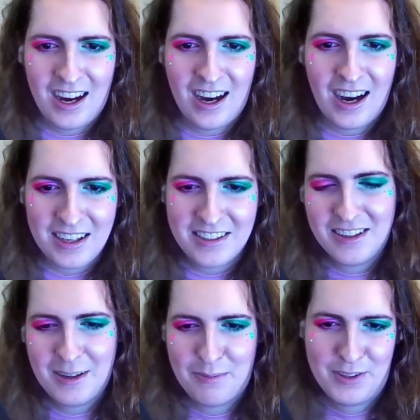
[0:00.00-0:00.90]
I did
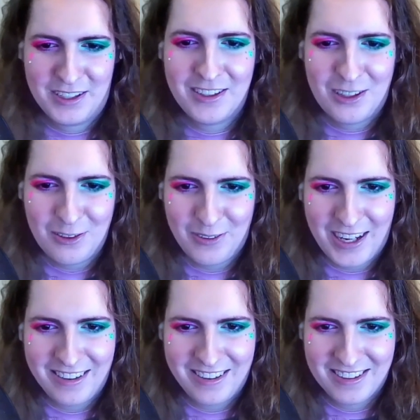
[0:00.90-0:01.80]
not predict all of
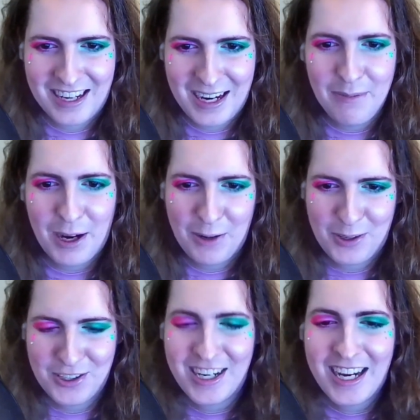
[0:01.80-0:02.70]
that at the time. I
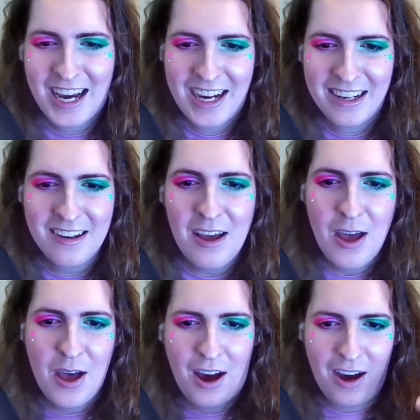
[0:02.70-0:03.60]
wish I had.
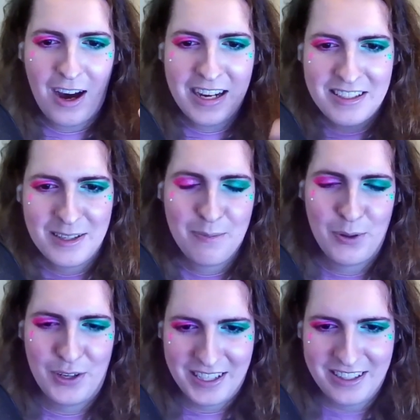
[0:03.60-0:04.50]
I did
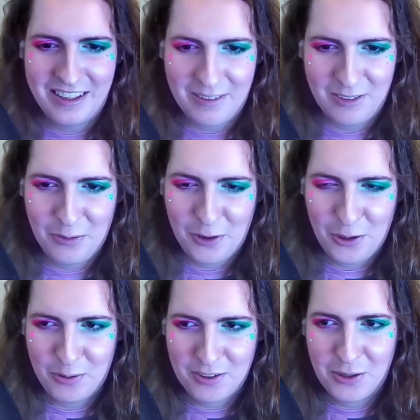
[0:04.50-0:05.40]
predict that
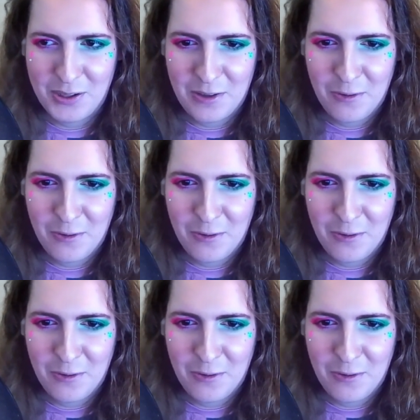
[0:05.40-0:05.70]
Laverna was going to